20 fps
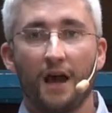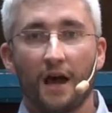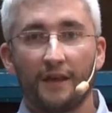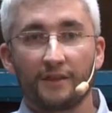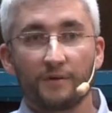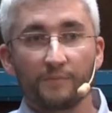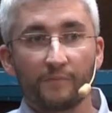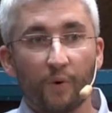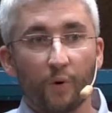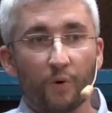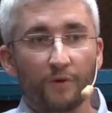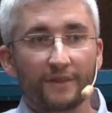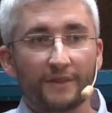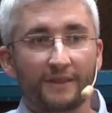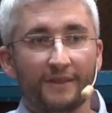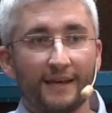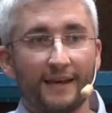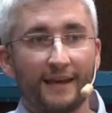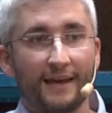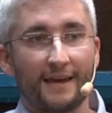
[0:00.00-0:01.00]
And the important
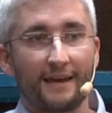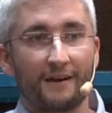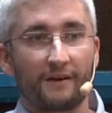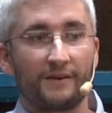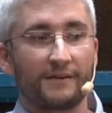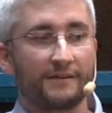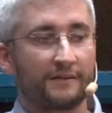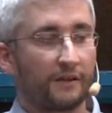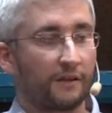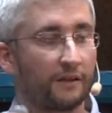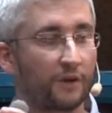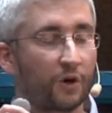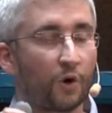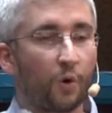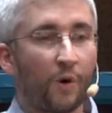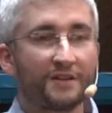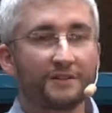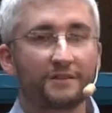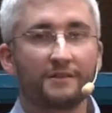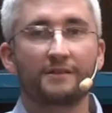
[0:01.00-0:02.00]
thing here is that the
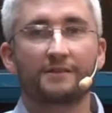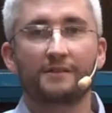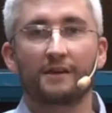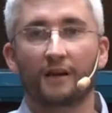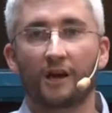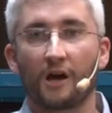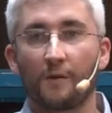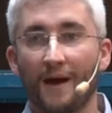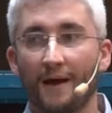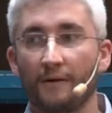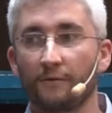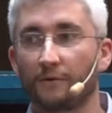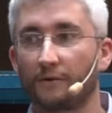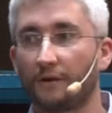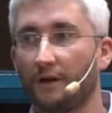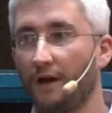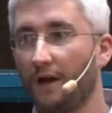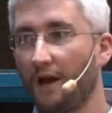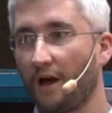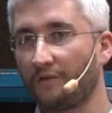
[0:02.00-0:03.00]
questions that come out
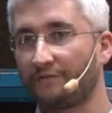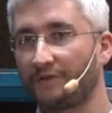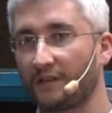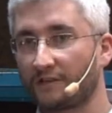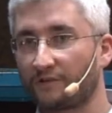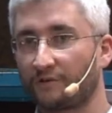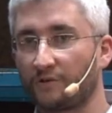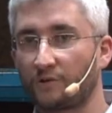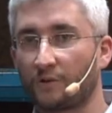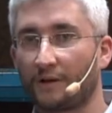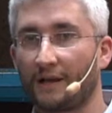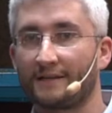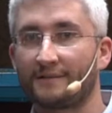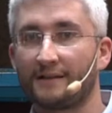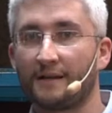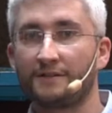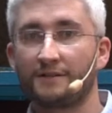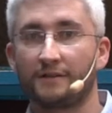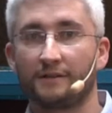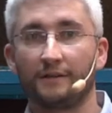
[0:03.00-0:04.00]
of this
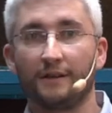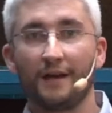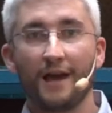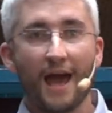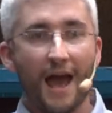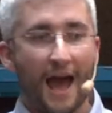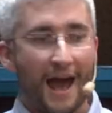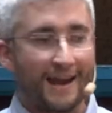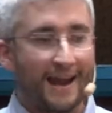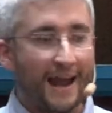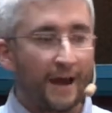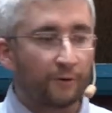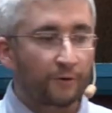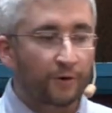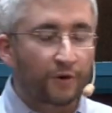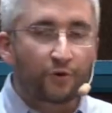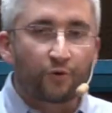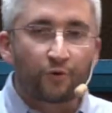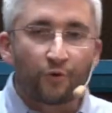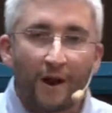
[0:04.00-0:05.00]
visualization are
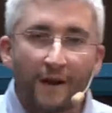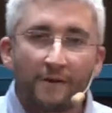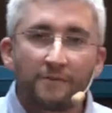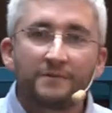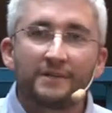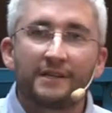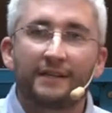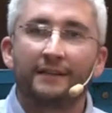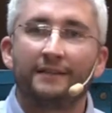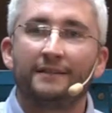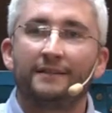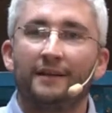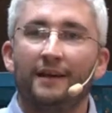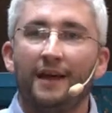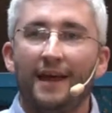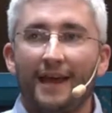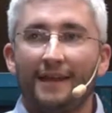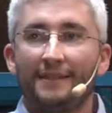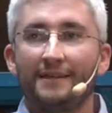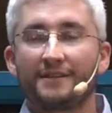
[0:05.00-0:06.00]
now grounded
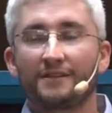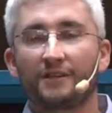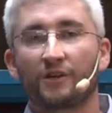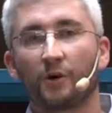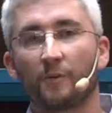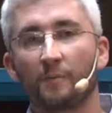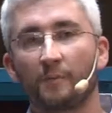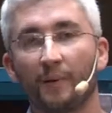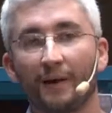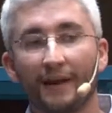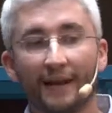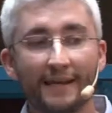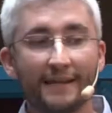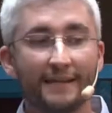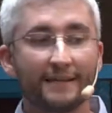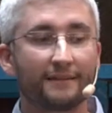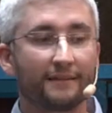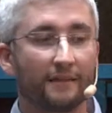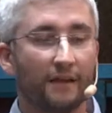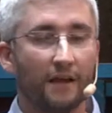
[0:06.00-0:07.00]
in this
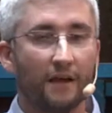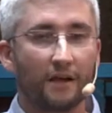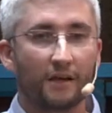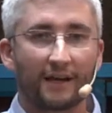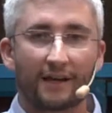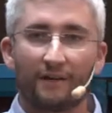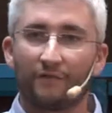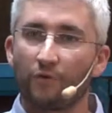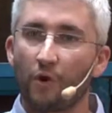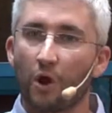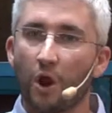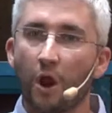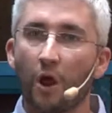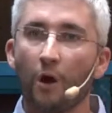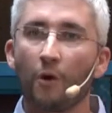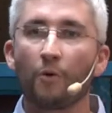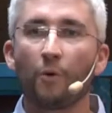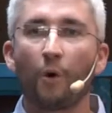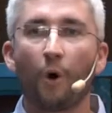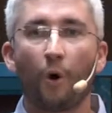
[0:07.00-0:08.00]
complete kind of
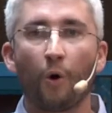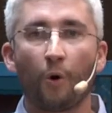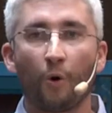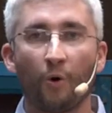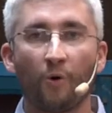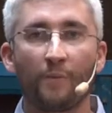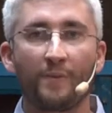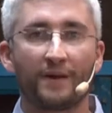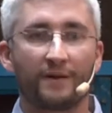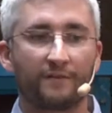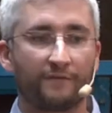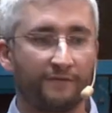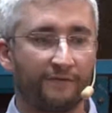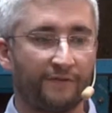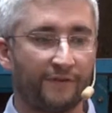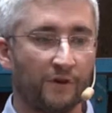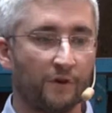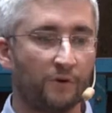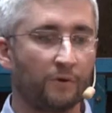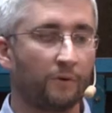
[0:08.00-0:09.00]
low-orbit
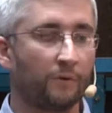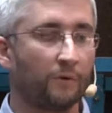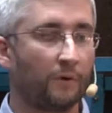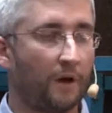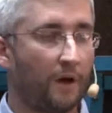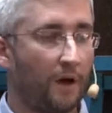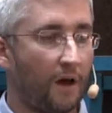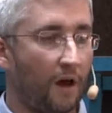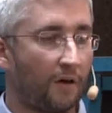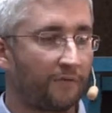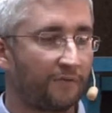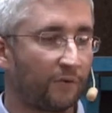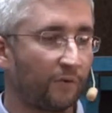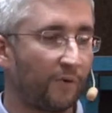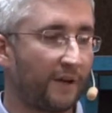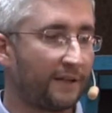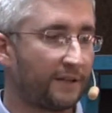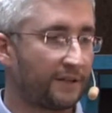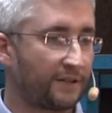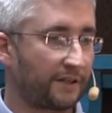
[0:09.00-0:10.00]
view of the
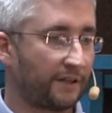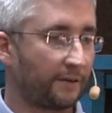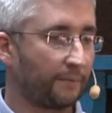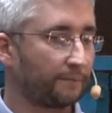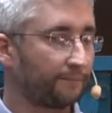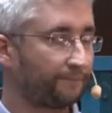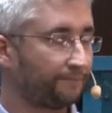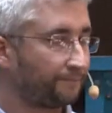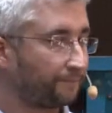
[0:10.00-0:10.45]
readership.